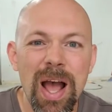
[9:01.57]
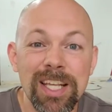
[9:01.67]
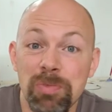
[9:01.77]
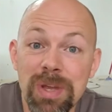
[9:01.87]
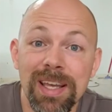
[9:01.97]

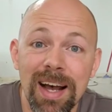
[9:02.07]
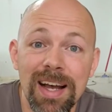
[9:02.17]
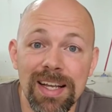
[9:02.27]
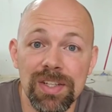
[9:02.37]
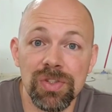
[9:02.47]
is
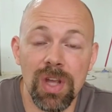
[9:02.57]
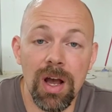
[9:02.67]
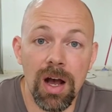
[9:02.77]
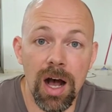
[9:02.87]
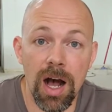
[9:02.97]
because
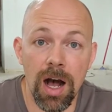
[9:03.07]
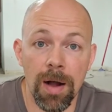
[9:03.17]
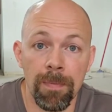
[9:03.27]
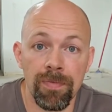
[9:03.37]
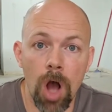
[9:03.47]

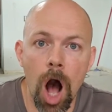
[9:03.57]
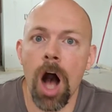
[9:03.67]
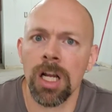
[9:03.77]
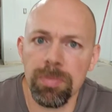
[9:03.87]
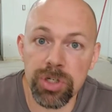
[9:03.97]
um, Og of